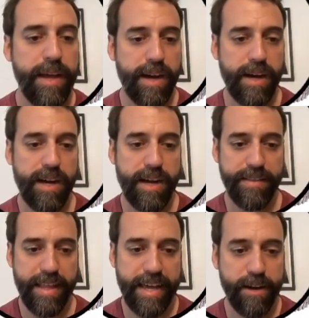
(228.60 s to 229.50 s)

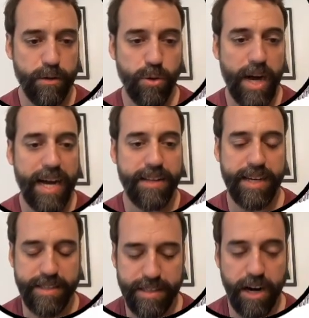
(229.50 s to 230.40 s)
They can also act
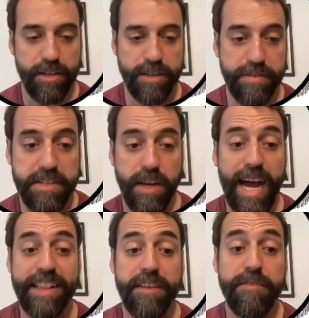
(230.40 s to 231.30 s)
as artificial
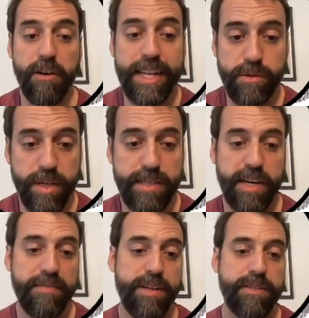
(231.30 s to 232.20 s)
anti-ferroelectrics
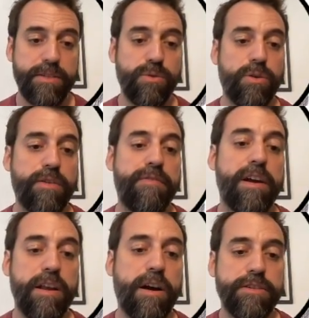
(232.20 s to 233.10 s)
and even store
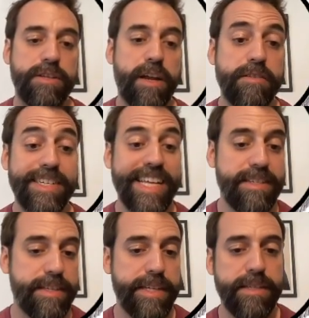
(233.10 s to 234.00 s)
very large energy
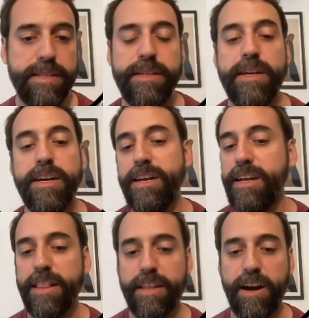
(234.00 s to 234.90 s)
densities.
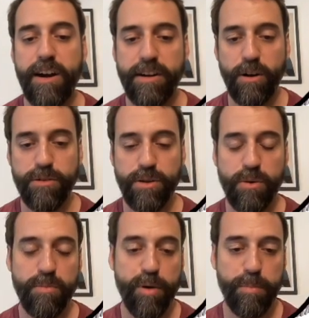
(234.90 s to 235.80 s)
There are
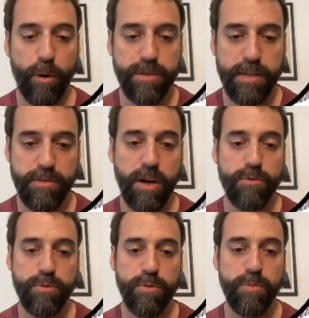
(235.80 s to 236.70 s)
also proposals on how
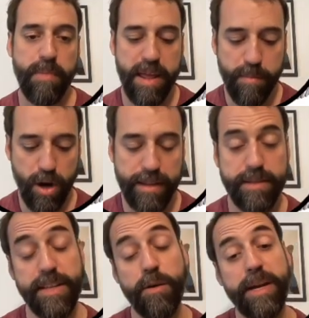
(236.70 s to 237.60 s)
to manipulate
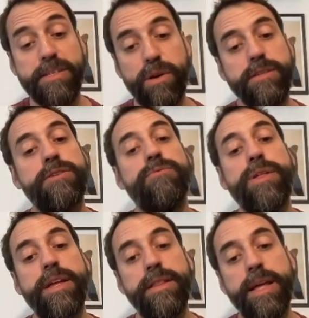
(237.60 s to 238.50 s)
the domain structure
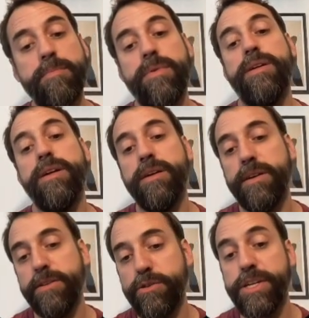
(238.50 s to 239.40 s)
within them
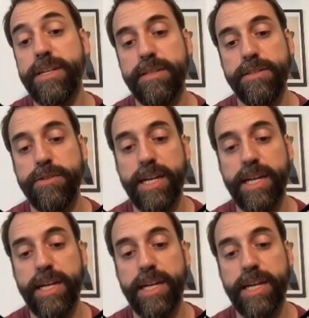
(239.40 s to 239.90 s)
using